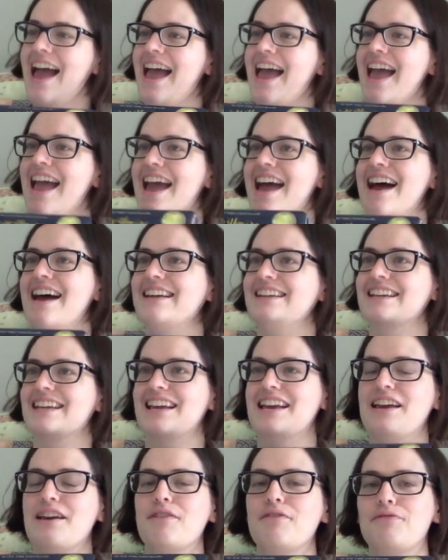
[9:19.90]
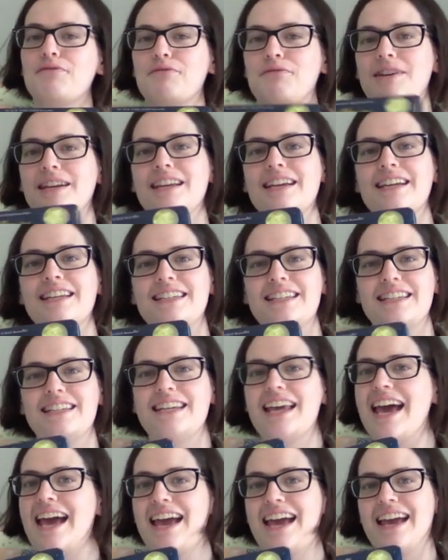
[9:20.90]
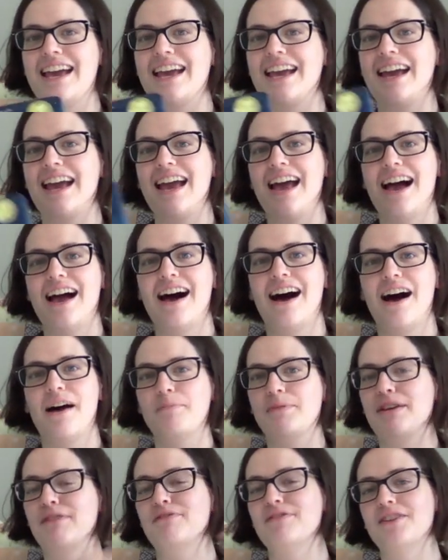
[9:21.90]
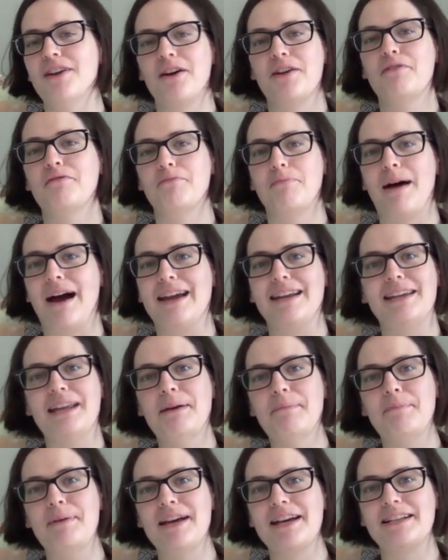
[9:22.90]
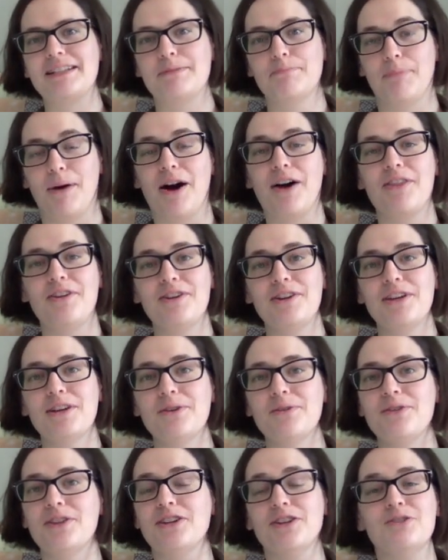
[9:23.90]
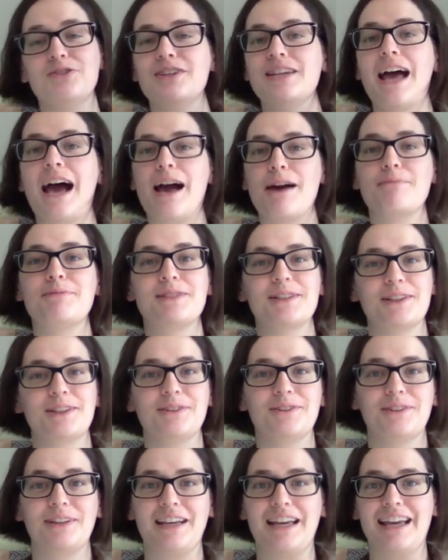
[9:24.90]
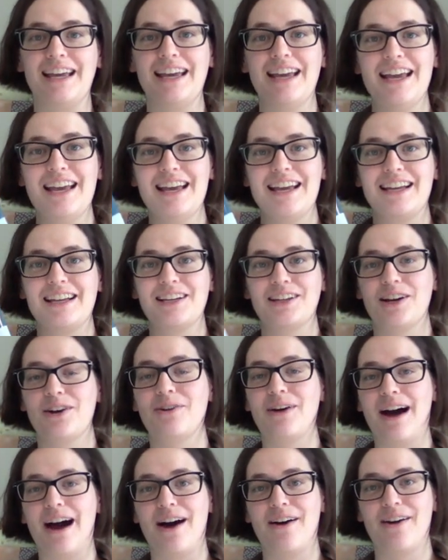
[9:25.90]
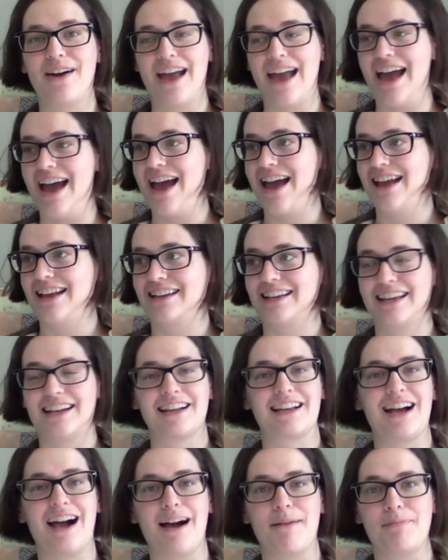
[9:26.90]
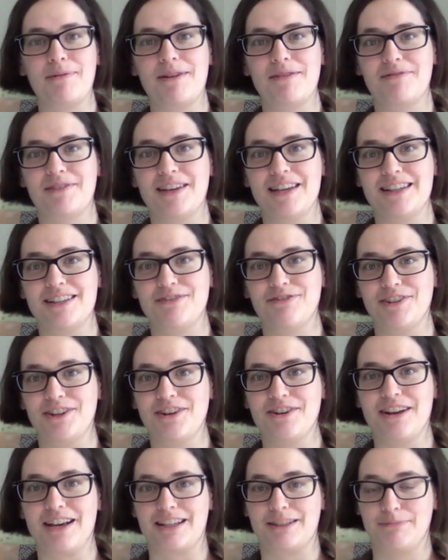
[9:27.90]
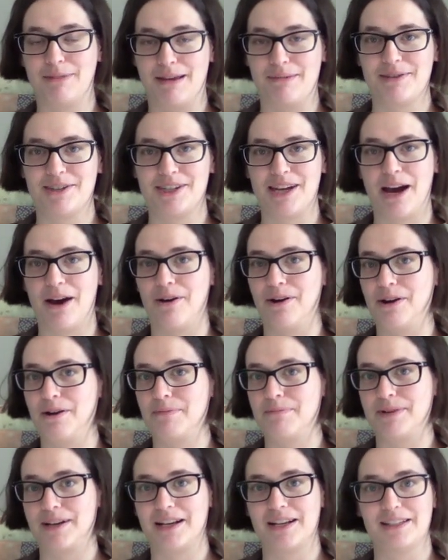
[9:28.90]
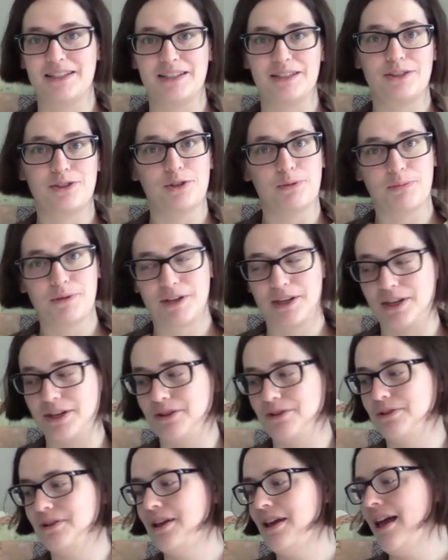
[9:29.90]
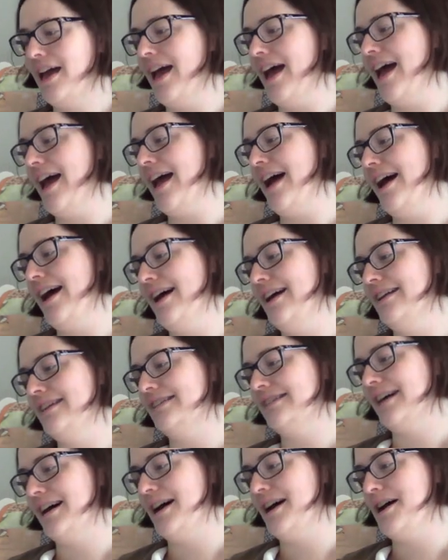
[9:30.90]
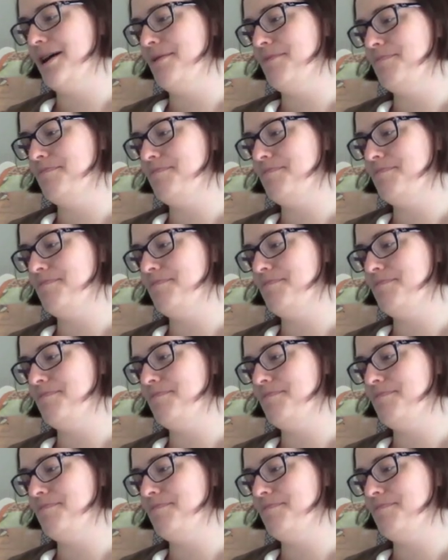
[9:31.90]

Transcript: And if reading it today, if none of my nitpicks bother you, then you should absolutely go out and get a copy of this for your next baby shower, because it's super cute. And I